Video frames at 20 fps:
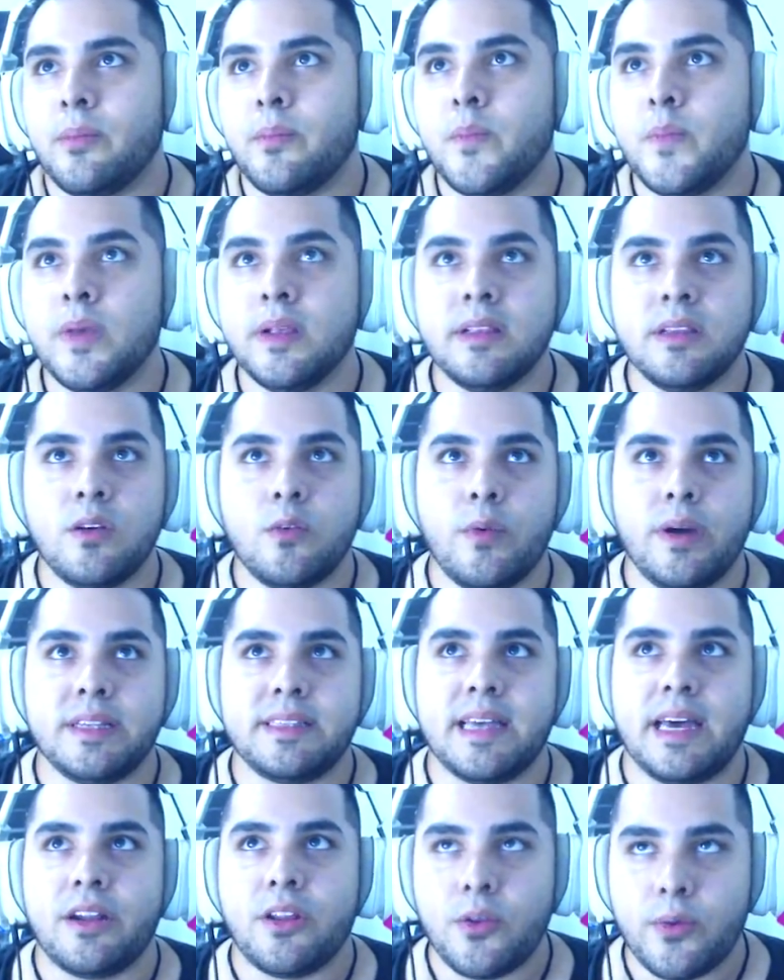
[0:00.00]
A million
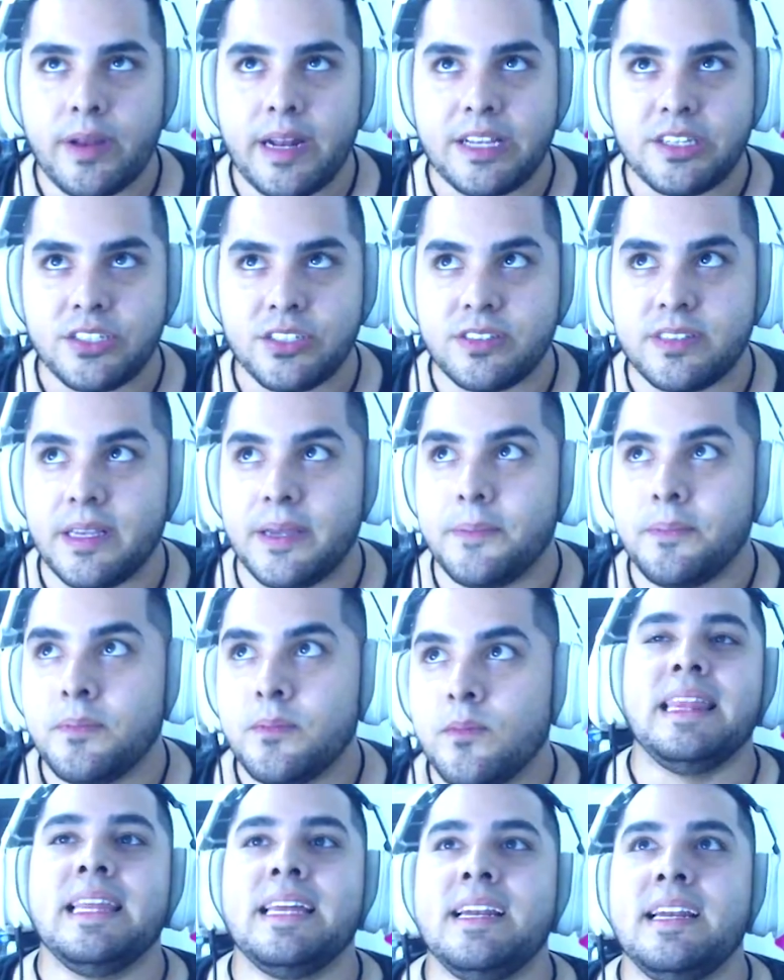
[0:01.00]
ways how to do it, I should say.
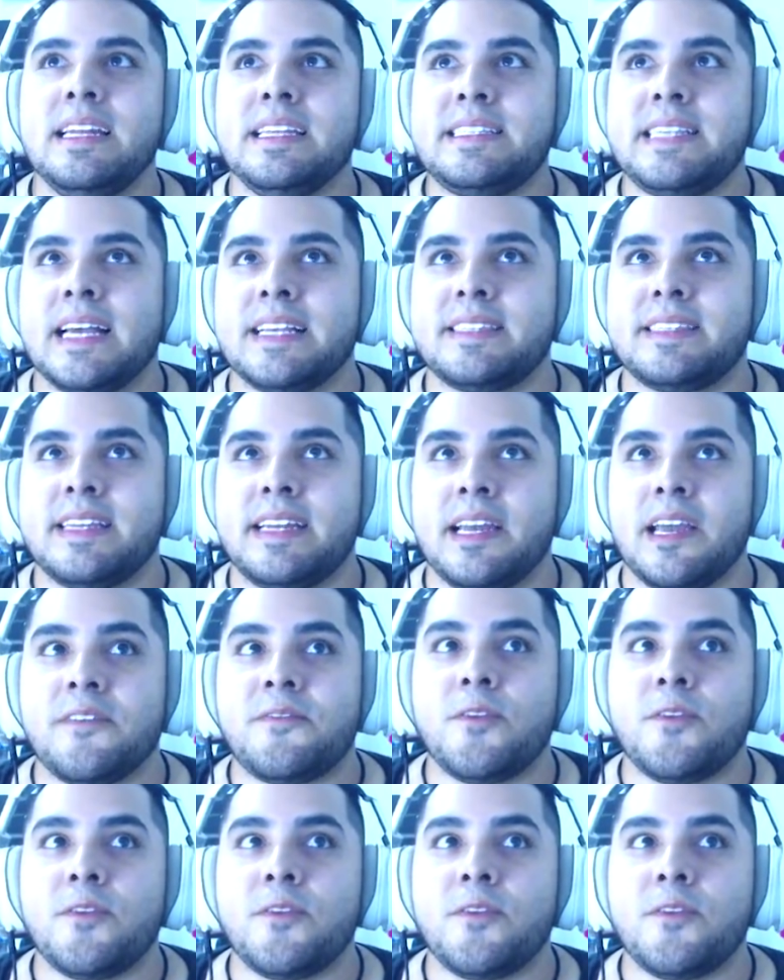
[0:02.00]
I literally tested it.